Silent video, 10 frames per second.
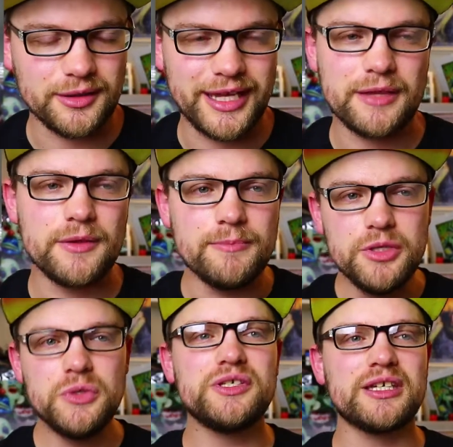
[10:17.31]
Like, the
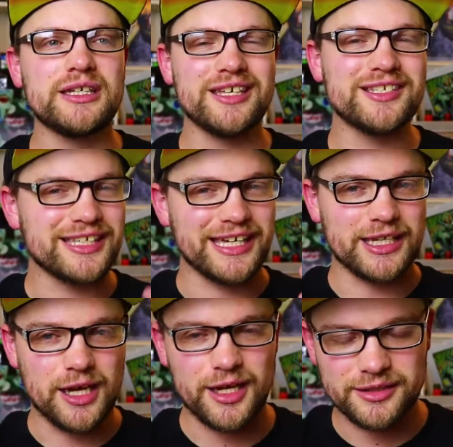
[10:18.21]
music doesn't get caught.